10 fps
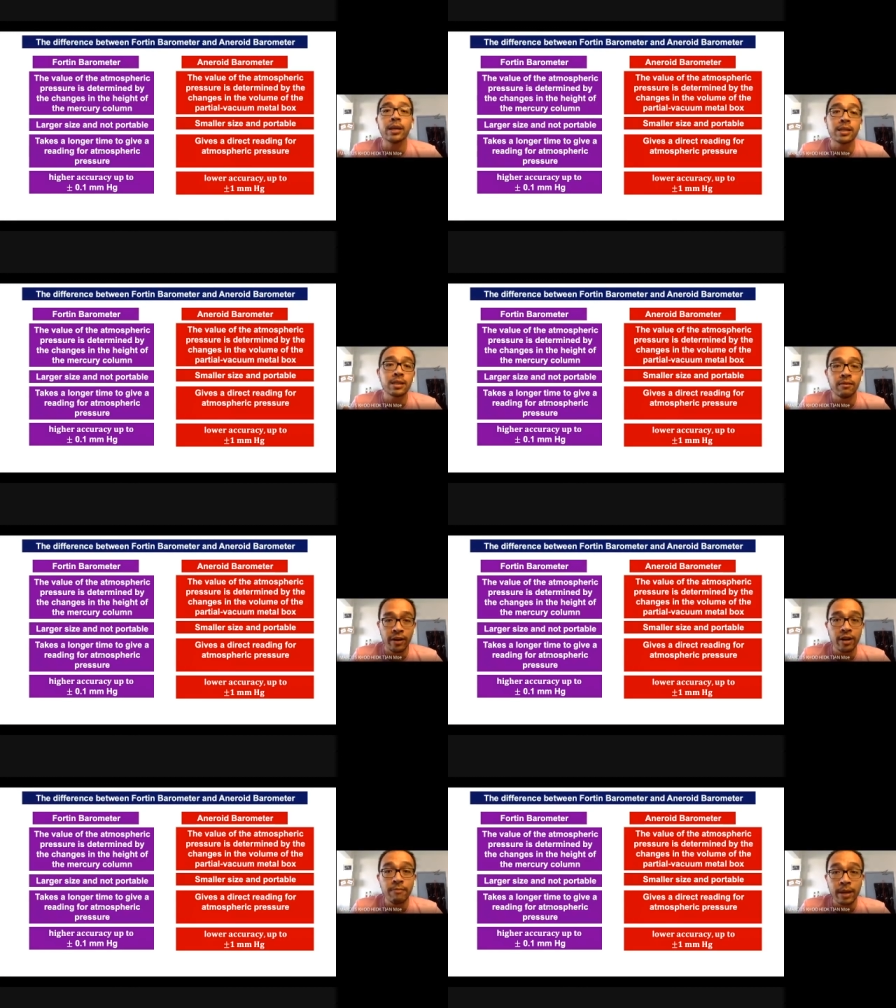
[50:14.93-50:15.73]
it's a
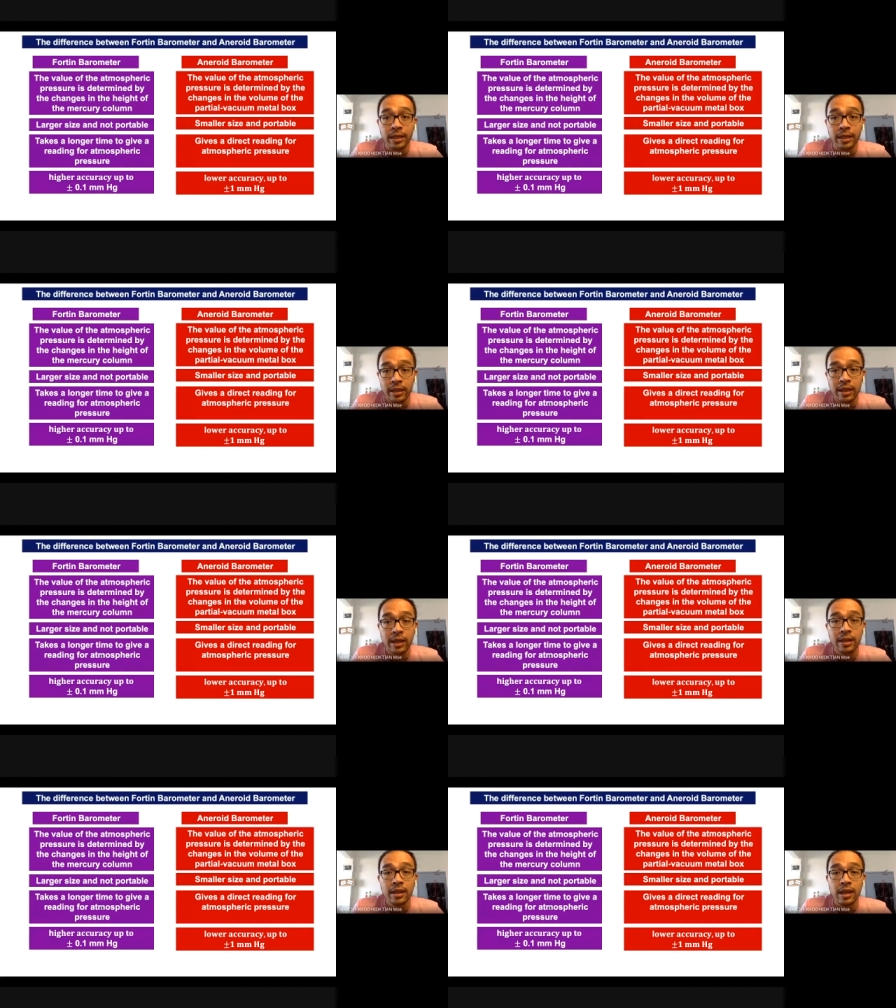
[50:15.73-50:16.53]
very big deal lah.
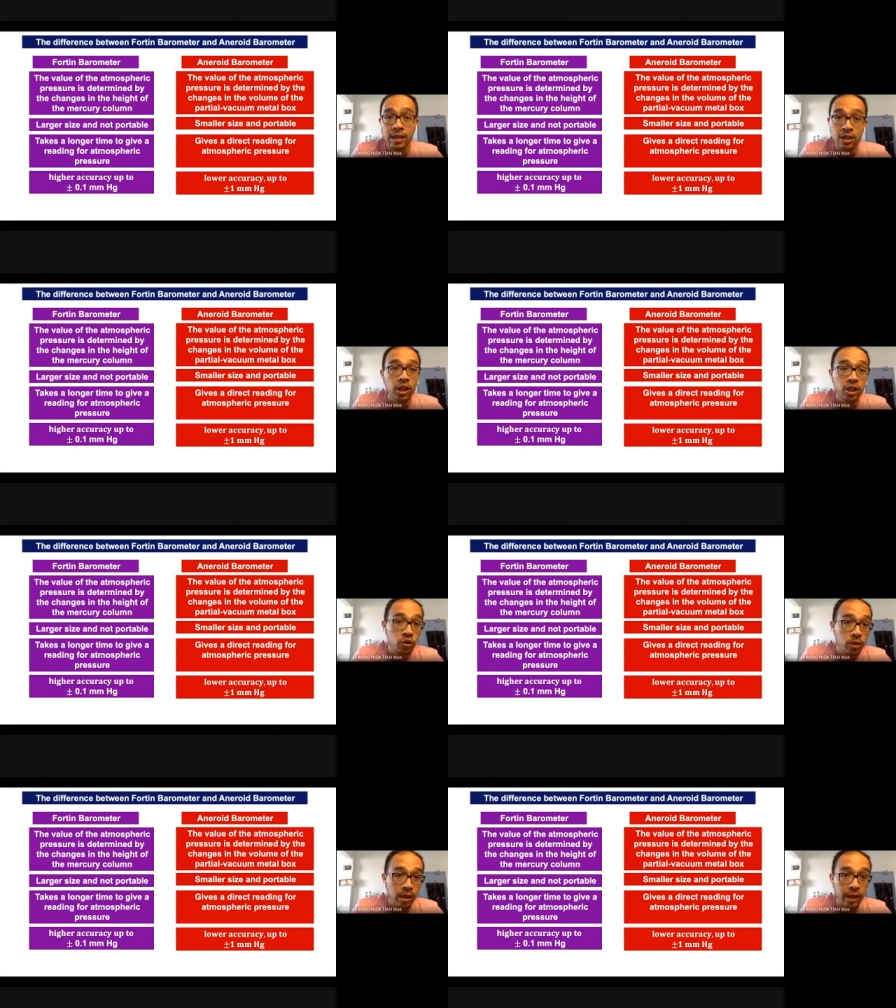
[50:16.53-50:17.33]
It's not a
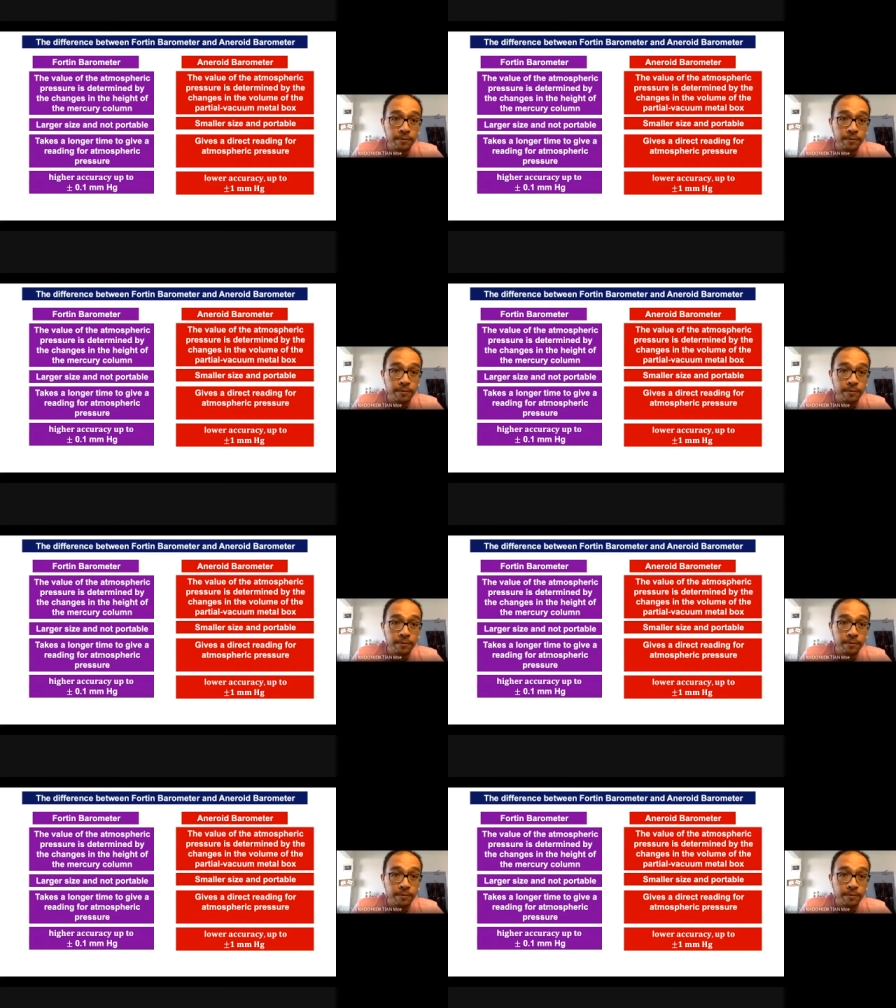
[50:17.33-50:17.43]
good thing.